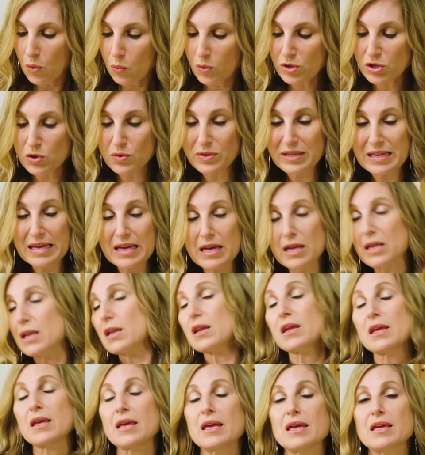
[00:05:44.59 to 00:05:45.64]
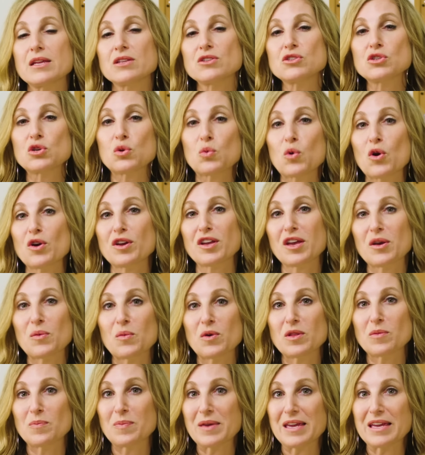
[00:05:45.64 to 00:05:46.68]
When you get into working
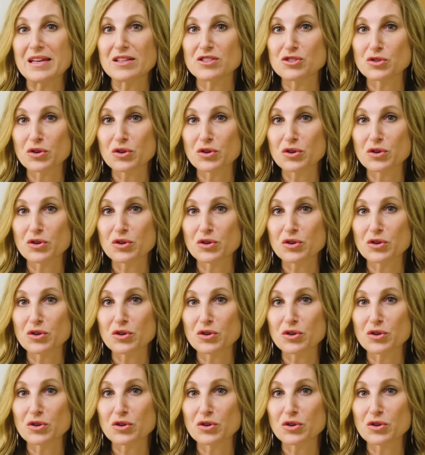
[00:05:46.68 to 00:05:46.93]
with beads,